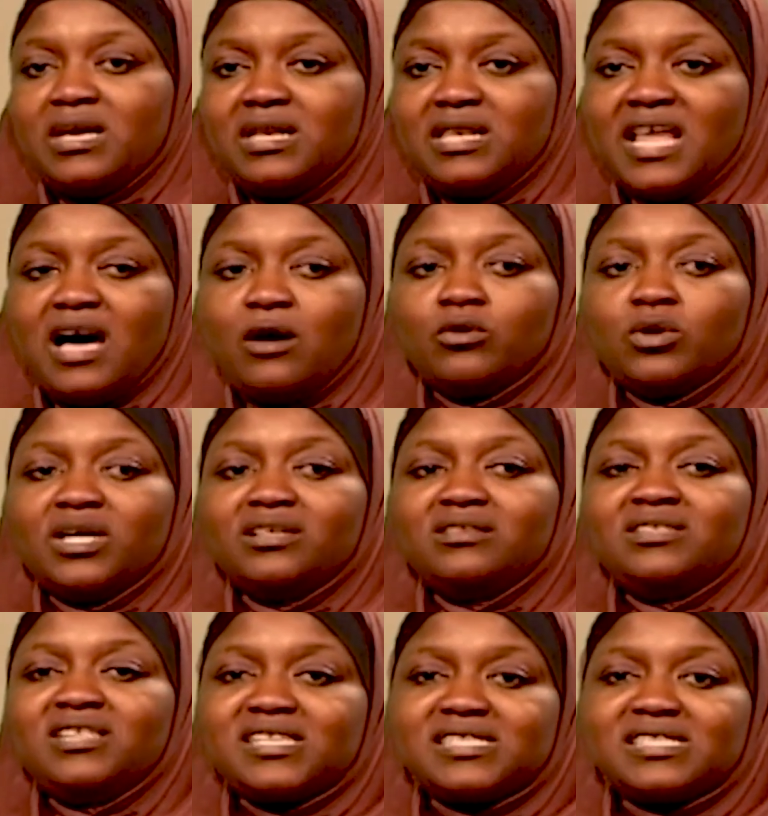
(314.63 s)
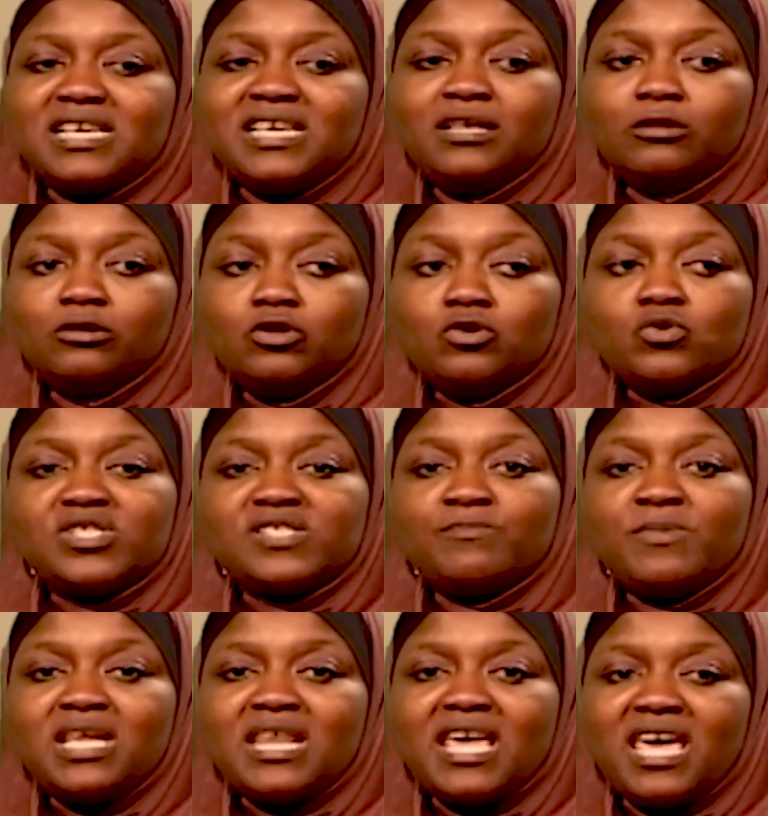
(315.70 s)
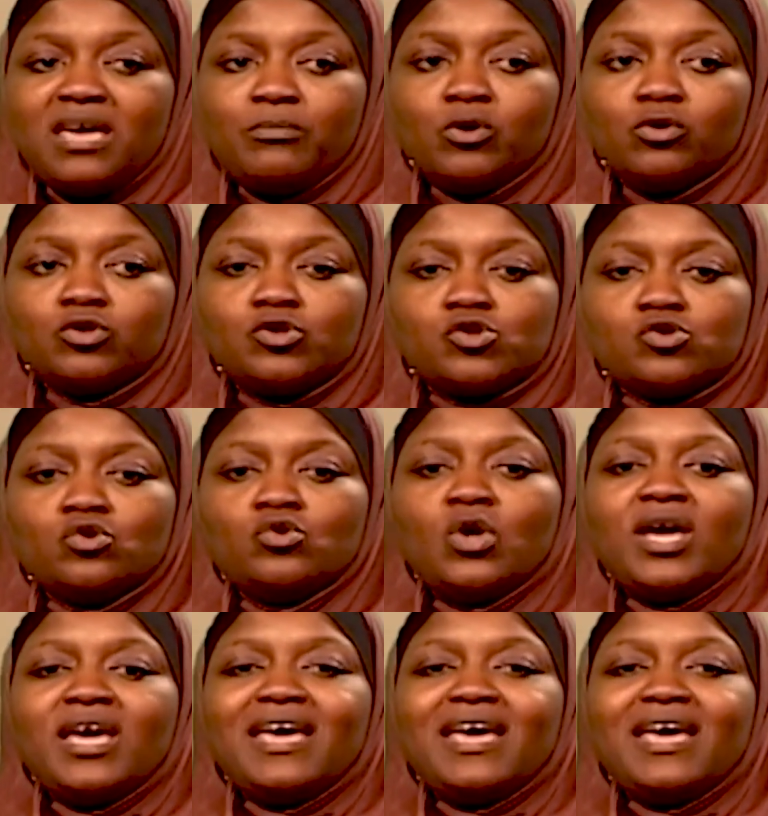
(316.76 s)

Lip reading: Now, this includes being able to